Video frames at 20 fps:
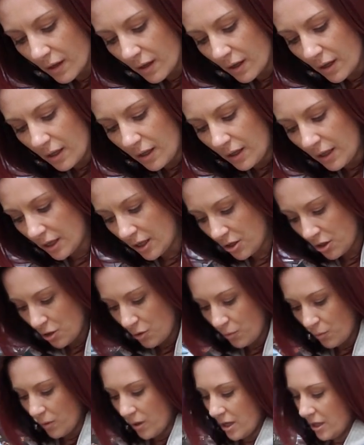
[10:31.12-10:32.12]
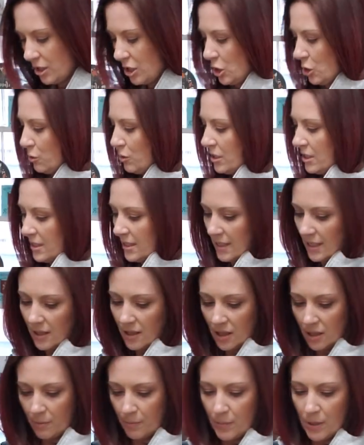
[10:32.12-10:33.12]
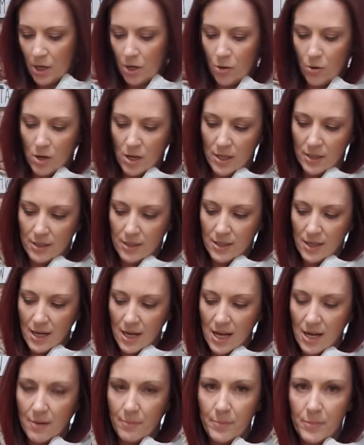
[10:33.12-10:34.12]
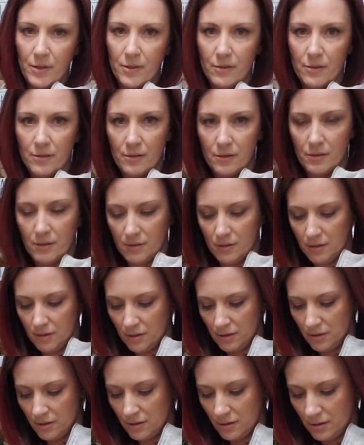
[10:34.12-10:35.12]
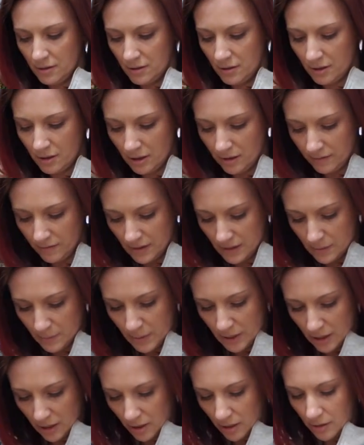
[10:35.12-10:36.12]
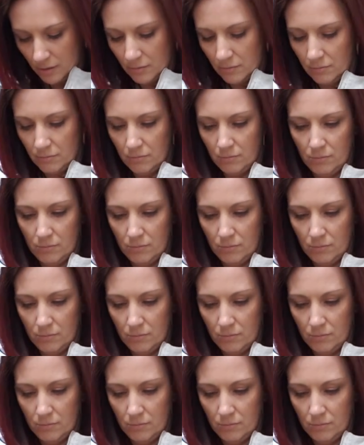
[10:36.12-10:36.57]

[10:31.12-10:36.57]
And then you want to sit the bow on top of this puddle,